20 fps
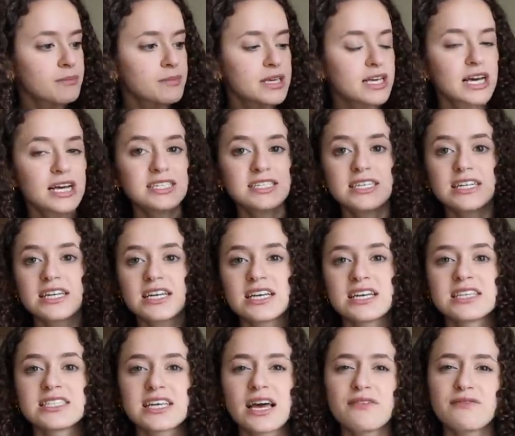because it
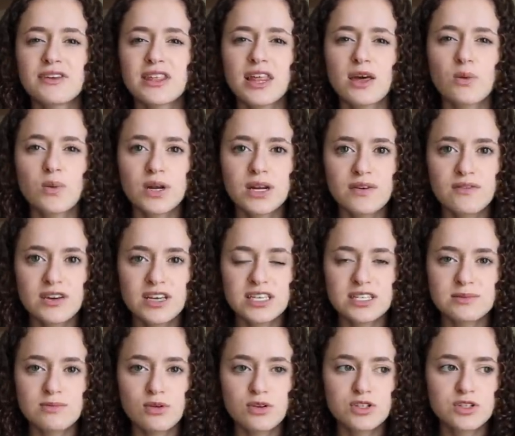is, I feel like, one of
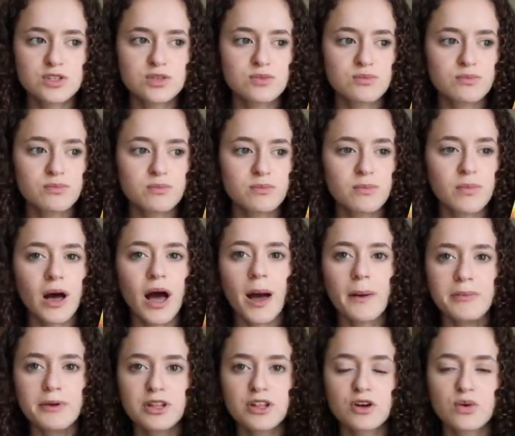his most
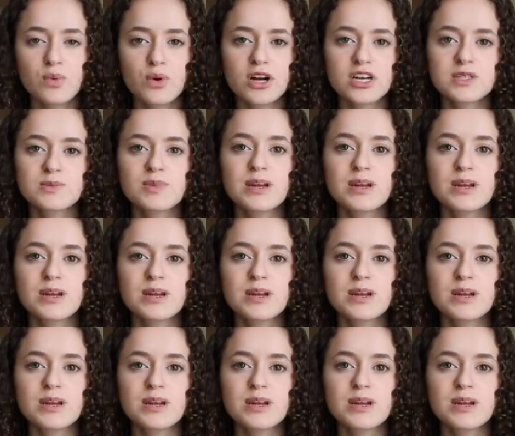popular works,